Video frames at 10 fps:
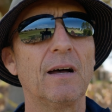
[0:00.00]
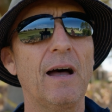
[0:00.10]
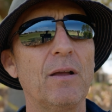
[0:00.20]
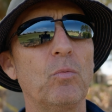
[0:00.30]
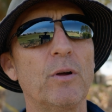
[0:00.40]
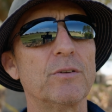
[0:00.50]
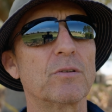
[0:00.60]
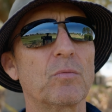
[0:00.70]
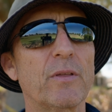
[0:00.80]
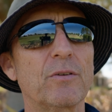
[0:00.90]
I
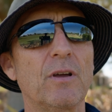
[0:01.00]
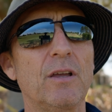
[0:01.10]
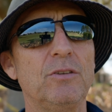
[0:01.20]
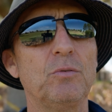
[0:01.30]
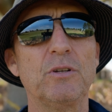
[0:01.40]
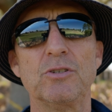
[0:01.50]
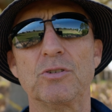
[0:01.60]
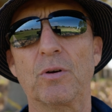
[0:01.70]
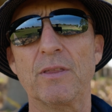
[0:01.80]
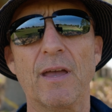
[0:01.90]
wonder whether or not you would
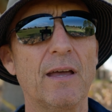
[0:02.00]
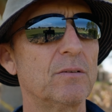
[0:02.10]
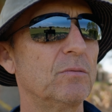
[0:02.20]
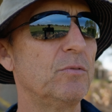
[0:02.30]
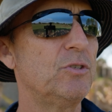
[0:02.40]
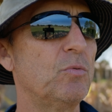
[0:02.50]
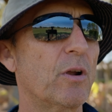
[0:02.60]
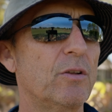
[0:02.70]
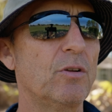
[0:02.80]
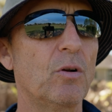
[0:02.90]
enjoy that. Would you
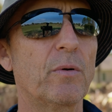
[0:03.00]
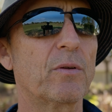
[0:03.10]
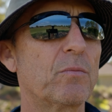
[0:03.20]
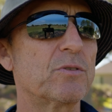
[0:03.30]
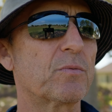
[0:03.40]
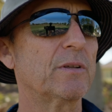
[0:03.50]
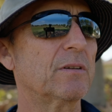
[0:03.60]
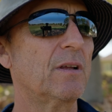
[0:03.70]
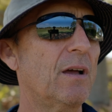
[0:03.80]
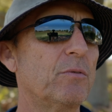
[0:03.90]
want to know whether it was real or
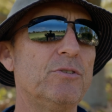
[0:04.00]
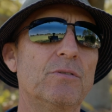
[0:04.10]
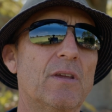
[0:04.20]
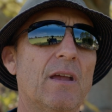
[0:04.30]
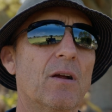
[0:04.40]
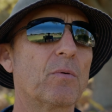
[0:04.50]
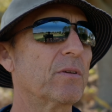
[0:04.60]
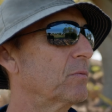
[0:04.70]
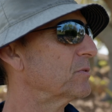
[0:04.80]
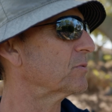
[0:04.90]
not? Would you care whether
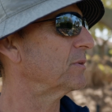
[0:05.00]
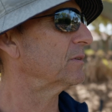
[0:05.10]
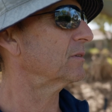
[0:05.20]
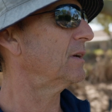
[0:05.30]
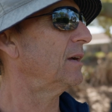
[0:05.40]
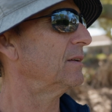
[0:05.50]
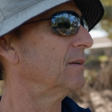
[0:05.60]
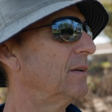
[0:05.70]
it was real or not?